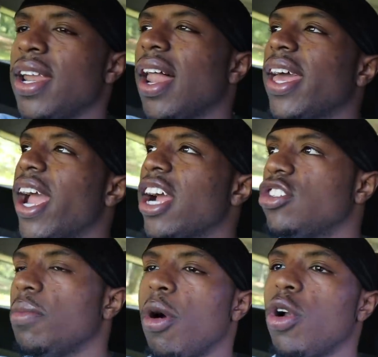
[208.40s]
And not like
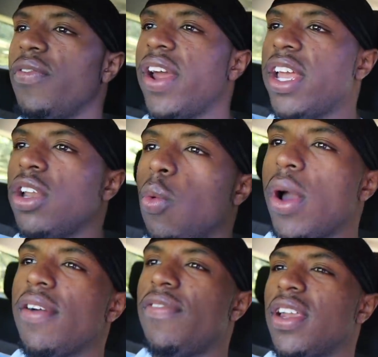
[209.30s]
extra motivated in a
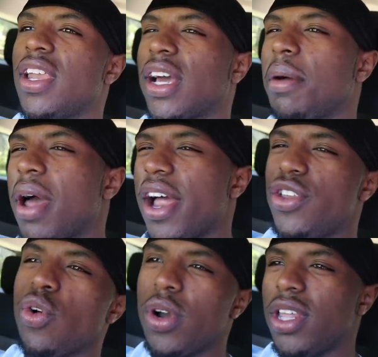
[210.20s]
way of feeling like I'm
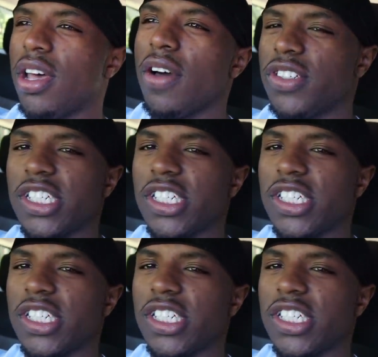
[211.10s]
not doing enough,